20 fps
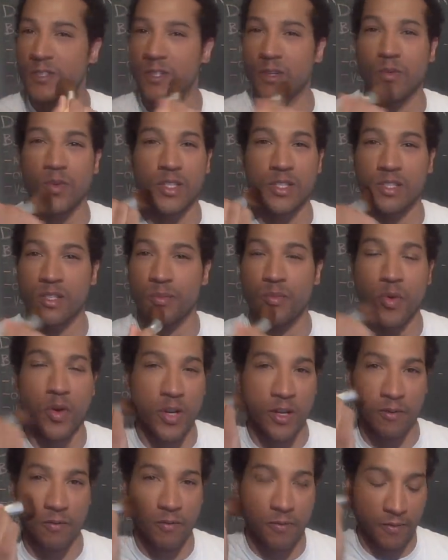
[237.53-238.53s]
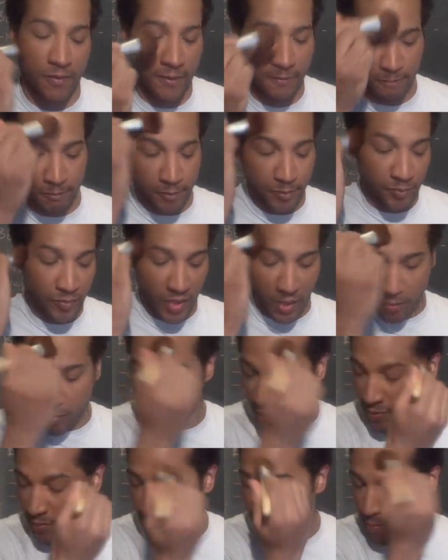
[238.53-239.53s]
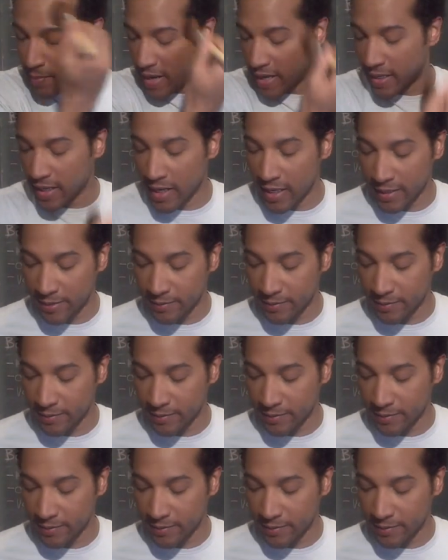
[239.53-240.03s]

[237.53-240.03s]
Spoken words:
So what's the point of putting them back